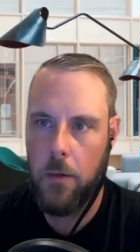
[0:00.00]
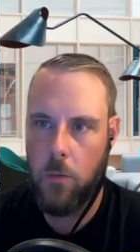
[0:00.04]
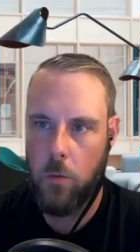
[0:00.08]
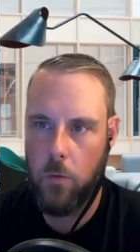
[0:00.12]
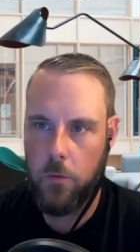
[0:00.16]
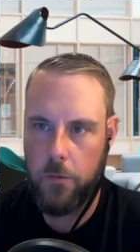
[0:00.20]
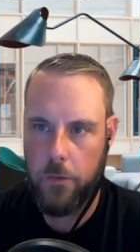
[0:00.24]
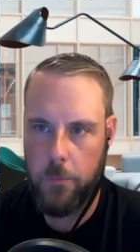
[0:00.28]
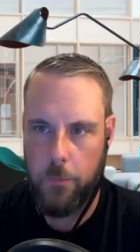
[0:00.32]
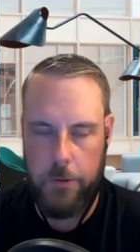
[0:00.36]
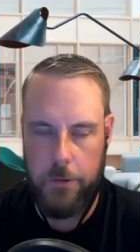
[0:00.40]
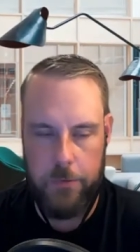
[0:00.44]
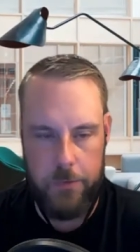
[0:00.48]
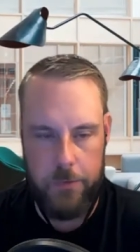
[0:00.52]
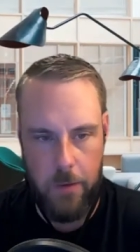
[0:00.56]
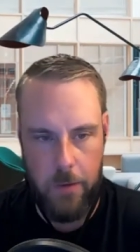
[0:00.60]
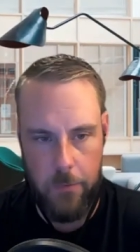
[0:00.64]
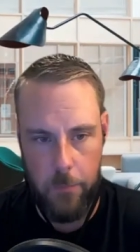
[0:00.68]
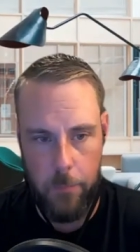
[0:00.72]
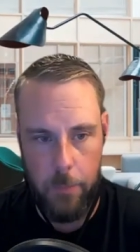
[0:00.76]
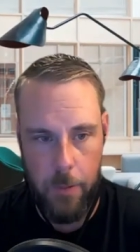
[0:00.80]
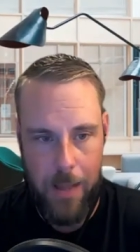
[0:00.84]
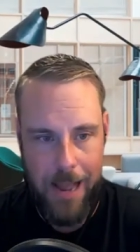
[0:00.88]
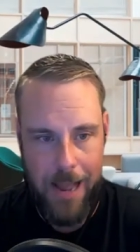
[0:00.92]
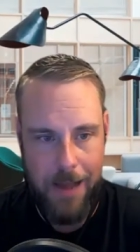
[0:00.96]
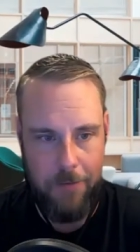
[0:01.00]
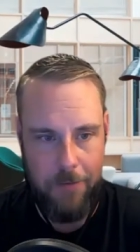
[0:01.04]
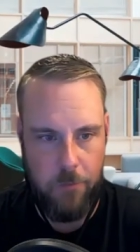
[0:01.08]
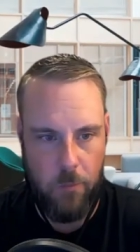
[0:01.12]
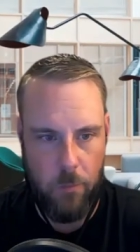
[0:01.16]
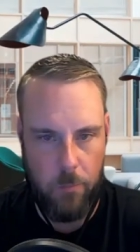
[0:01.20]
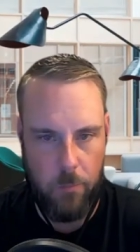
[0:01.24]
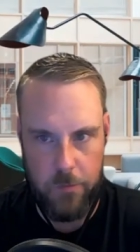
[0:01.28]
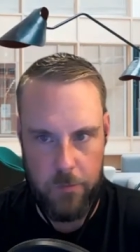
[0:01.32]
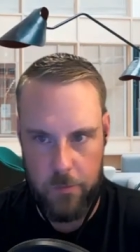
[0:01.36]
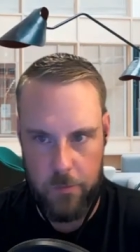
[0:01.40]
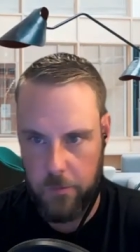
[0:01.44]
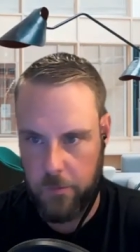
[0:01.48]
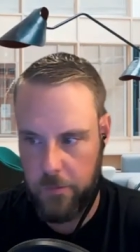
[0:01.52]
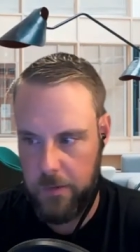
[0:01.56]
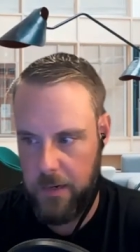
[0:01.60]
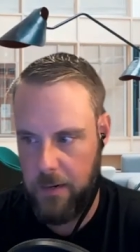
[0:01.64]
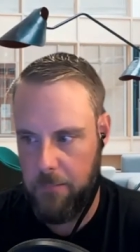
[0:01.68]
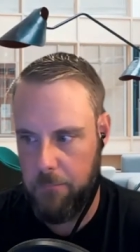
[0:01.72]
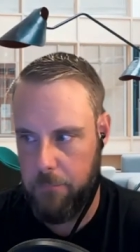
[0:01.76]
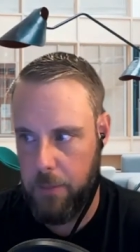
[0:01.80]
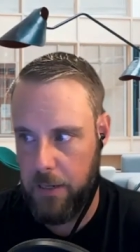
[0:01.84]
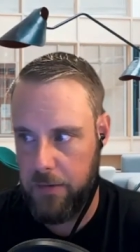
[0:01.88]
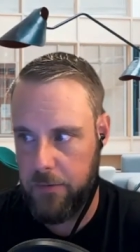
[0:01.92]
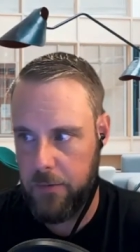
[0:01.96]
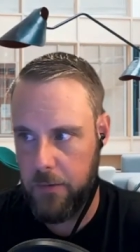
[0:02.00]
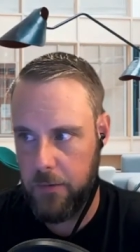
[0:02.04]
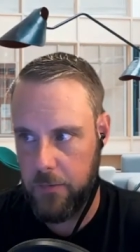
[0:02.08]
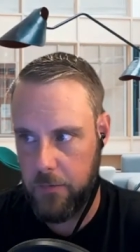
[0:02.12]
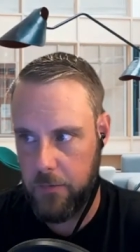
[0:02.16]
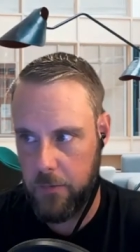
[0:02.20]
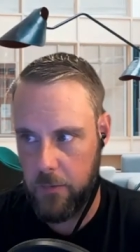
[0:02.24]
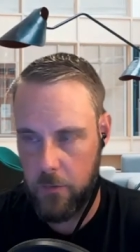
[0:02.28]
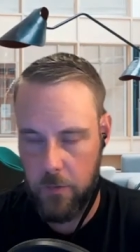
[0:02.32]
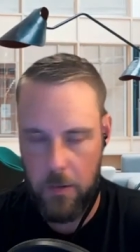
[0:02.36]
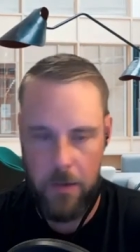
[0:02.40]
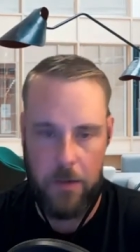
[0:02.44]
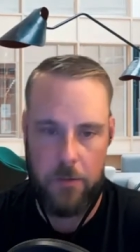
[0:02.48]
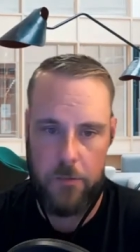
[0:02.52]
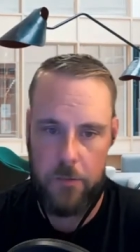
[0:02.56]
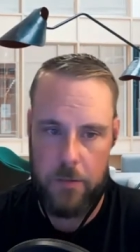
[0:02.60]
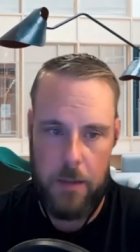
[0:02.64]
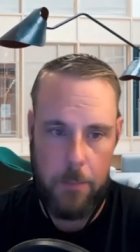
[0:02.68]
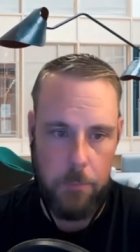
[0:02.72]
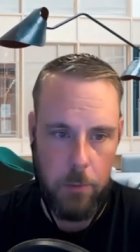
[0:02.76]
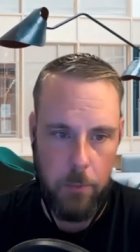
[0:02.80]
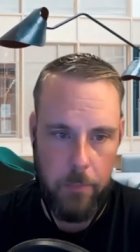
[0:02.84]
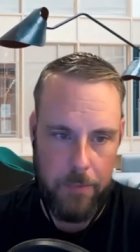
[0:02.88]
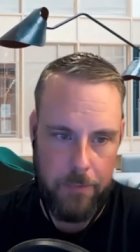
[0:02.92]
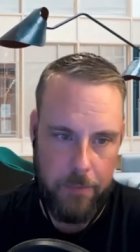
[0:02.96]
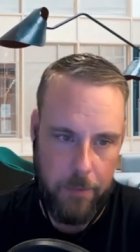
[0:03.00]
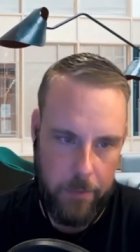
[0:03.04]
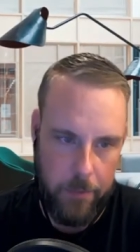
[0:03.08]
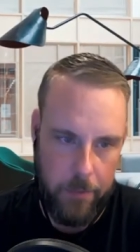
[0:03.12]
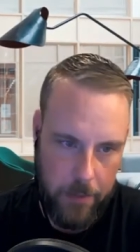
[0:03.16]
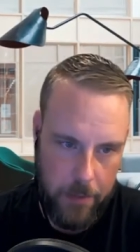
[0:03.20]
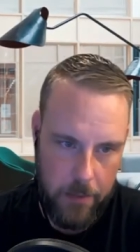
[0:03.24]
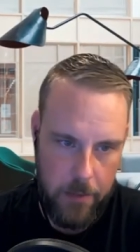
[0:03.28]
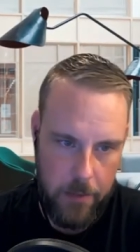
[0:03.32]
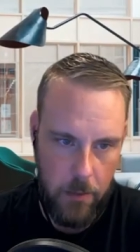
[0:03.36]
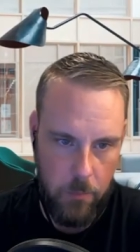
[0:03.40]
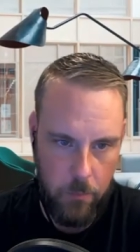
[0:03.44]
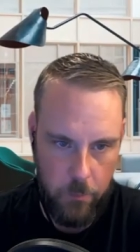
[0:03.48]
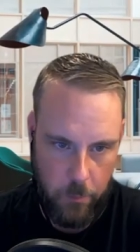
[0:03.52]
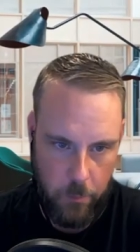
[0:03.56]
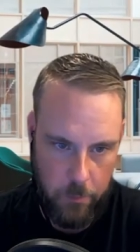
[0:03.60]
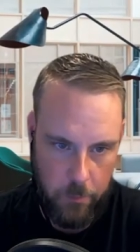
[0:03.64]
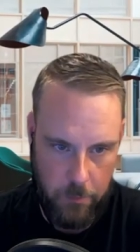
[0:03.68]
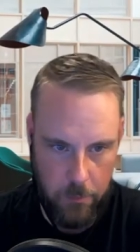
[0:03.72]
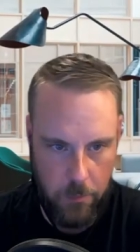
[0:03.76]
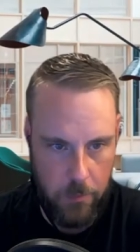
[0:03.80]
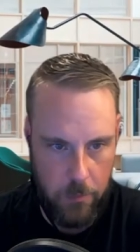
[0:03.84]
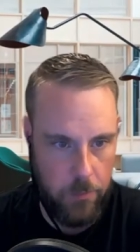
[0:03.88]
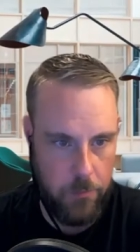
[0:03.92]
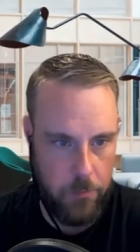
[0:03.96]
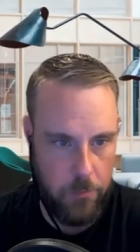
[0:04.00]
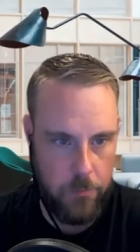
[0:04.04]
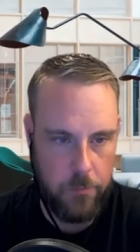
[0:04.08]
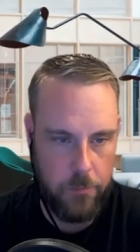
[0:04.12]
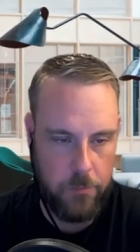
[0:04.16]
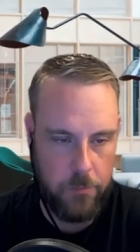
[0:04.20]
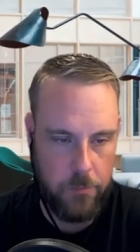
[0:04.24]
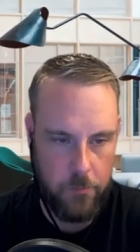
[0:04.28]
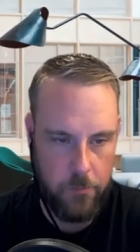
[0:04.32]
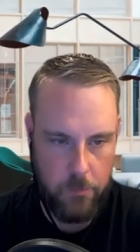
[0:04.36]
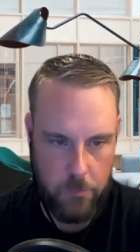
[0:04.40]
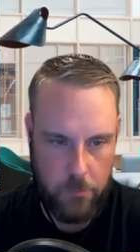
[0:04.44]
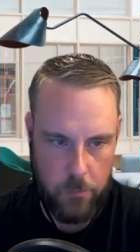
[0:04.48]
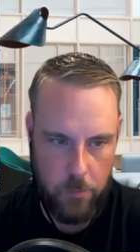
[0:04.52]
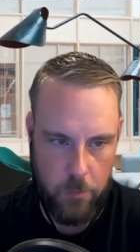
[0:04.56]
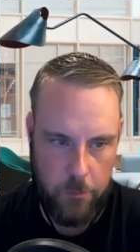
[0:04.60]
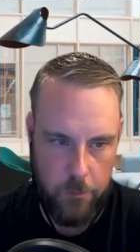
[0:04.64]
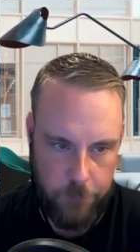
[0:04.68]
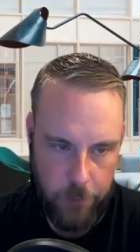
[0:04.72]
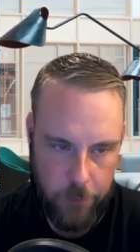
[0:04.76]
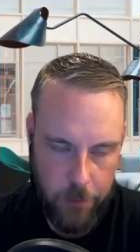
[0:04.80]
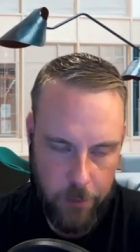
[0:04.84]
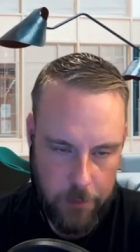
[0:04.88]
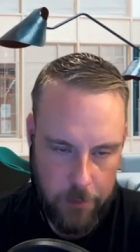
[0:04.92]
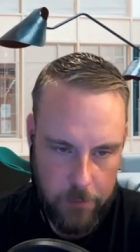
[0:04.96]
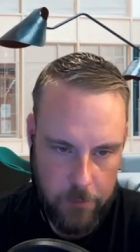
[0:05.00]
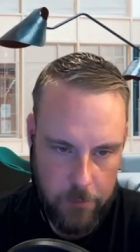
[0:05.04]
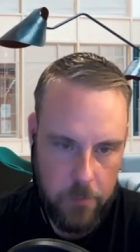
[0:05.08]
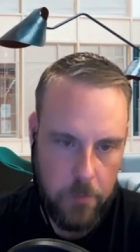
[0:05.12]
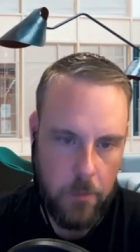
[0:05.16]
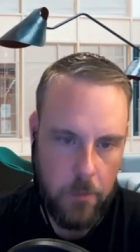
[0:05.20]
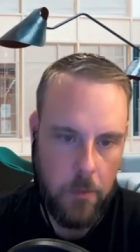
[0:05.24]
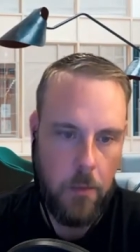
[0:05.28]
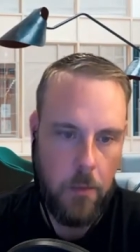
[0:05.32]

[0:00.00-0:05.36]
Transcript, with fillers: or some of these other platforms to stay in business to try to supplement their income for their closed storefronts.